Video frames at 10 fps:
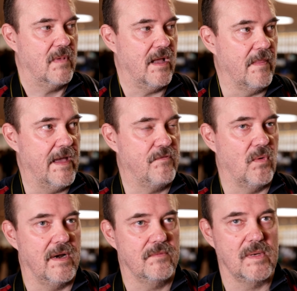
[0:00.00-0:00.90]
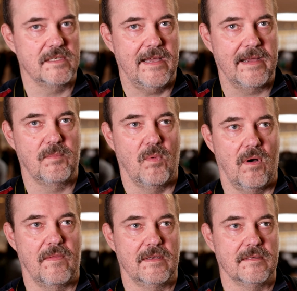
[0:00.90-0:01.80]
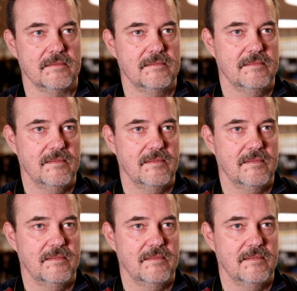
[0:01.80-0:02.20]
And therefore it will take more than